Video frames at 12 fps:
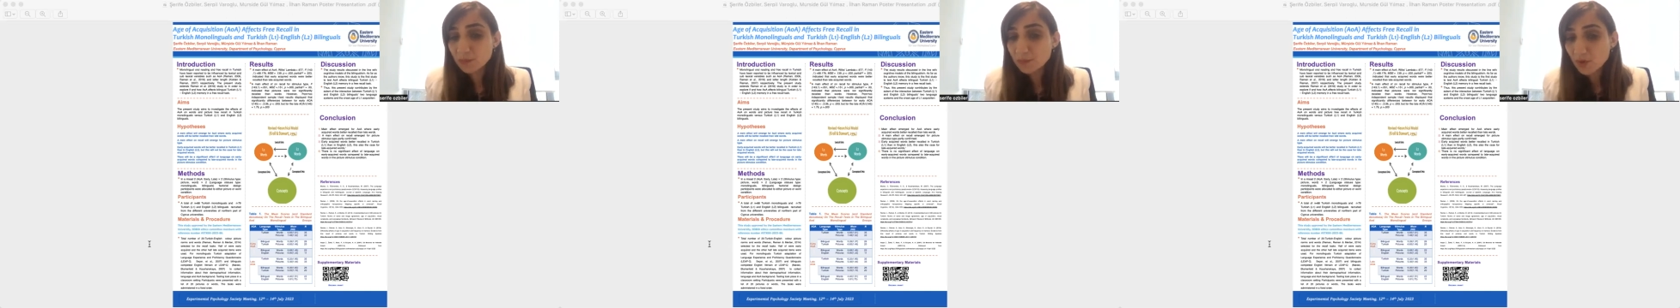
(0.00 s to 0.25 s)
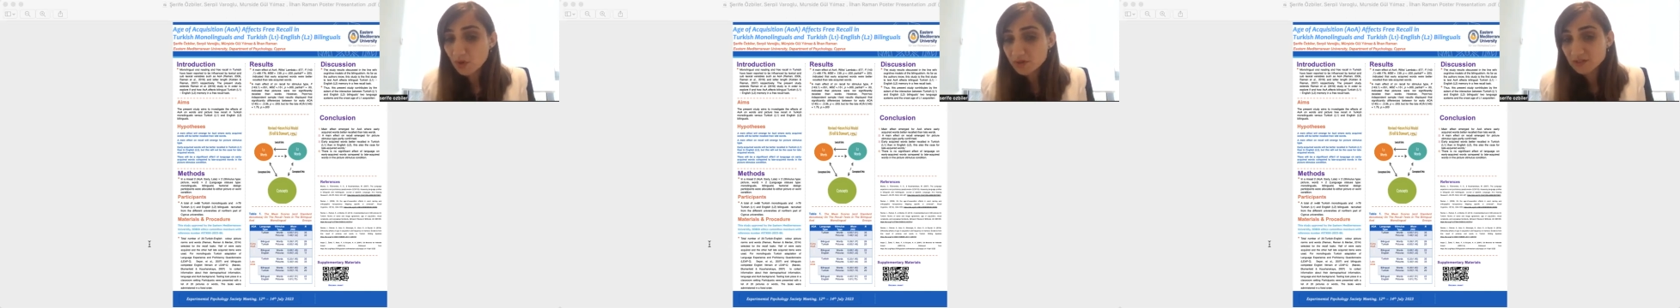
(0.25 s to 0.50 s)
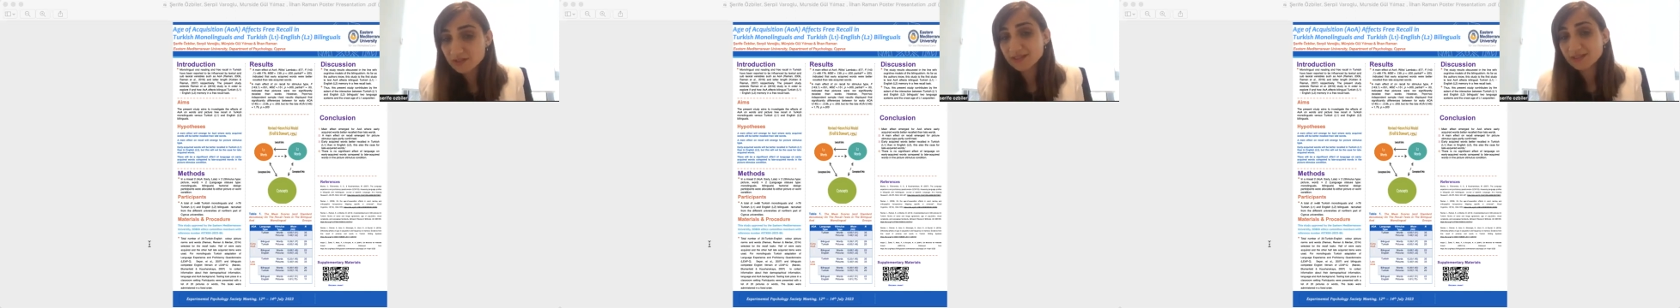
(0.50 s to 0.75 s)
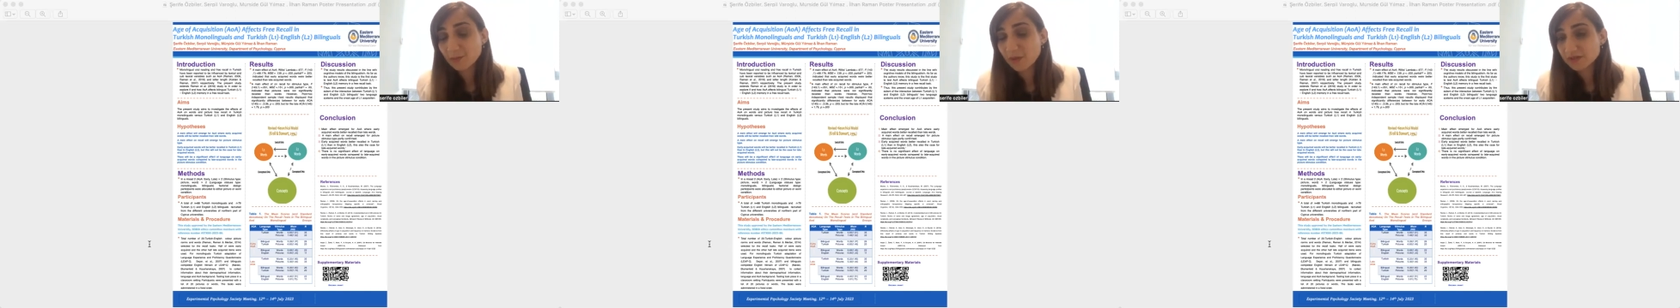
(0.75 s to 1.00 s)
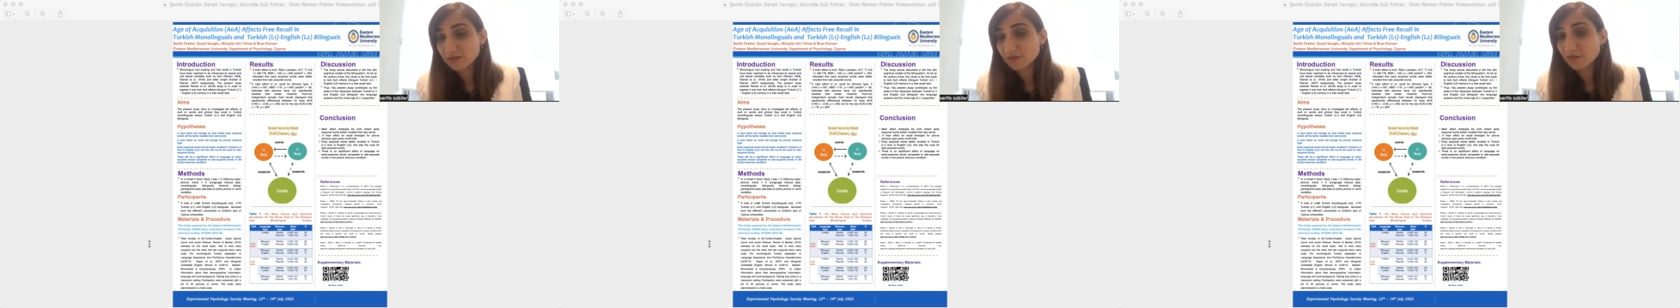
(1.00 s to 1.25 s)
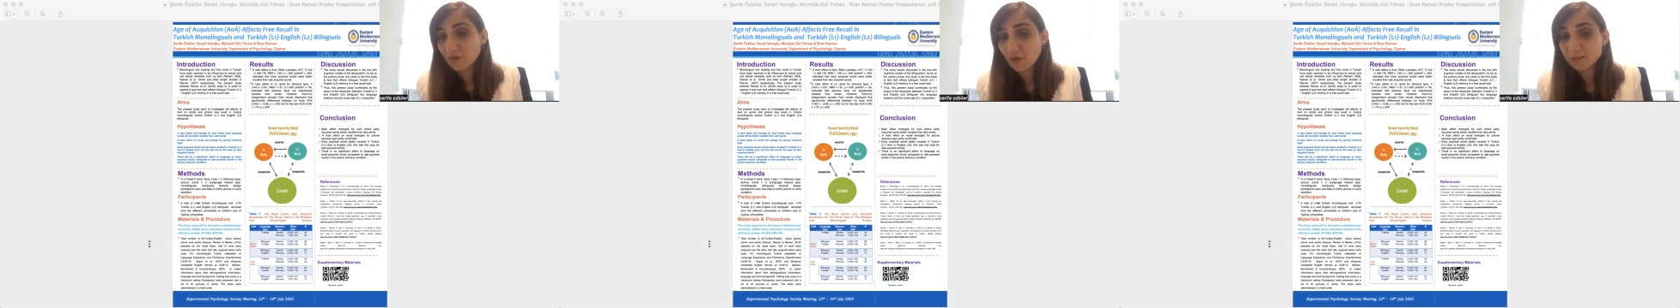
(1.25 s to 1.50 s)
process
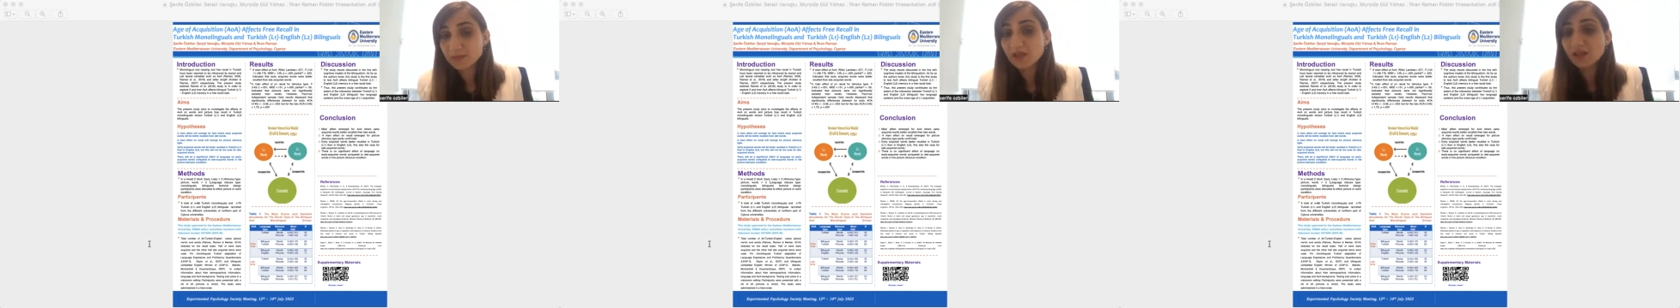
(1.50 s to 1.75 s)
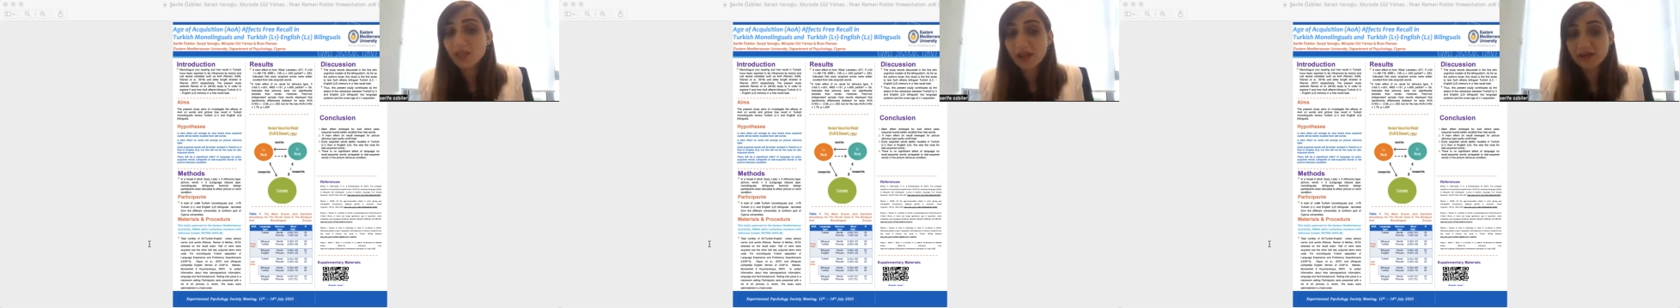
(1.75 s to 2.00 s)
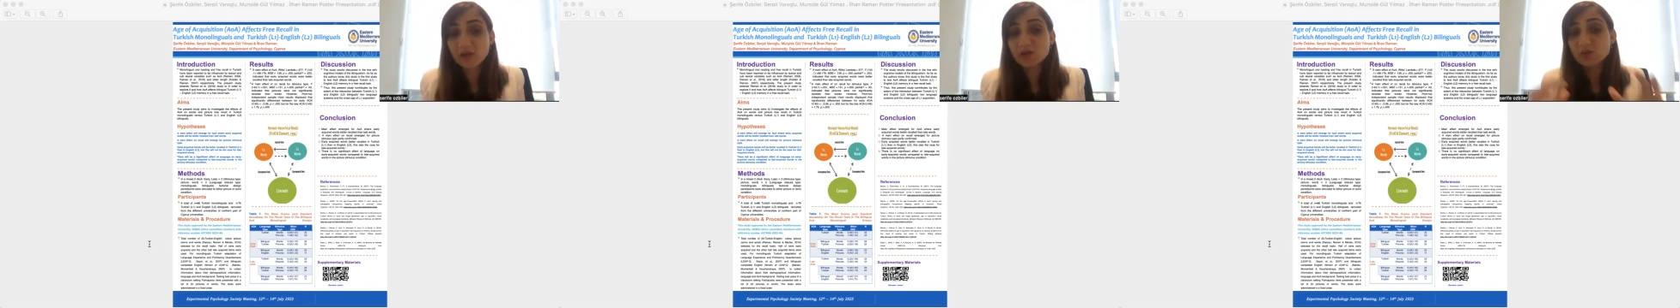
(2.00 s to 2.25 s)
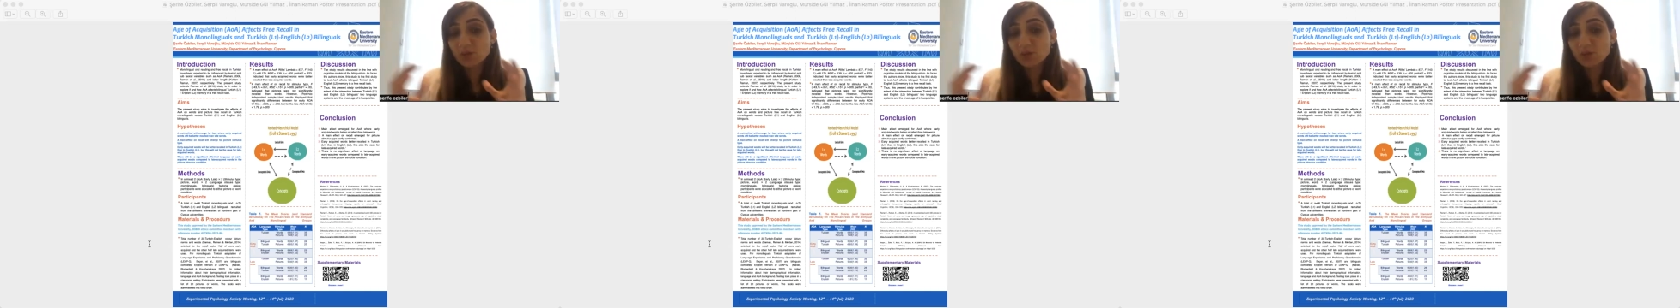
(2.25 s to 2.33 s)
independent from the language,